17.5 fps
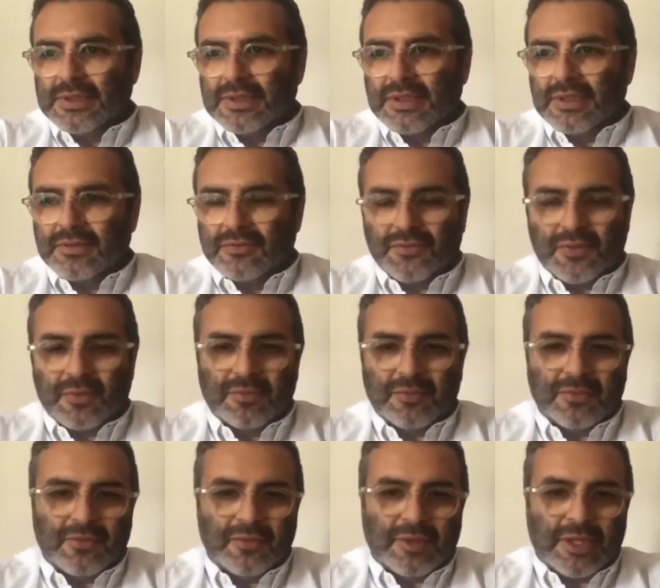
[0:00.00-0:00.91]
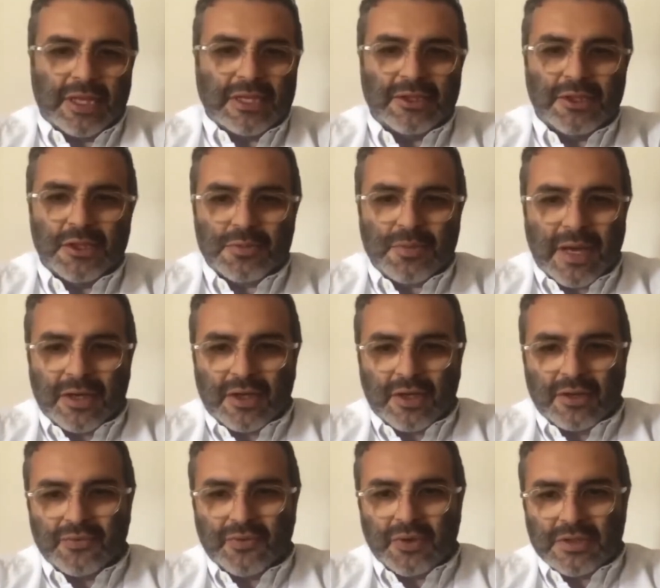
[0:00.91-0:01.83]
from an English
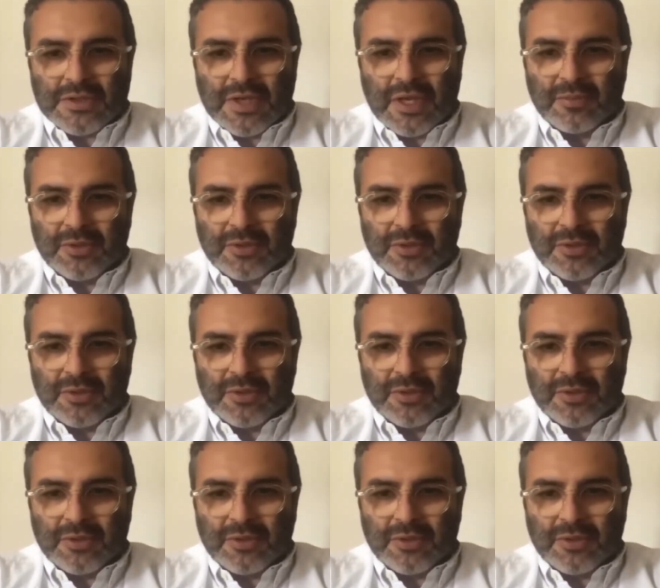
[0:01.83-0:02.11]
background, for example. It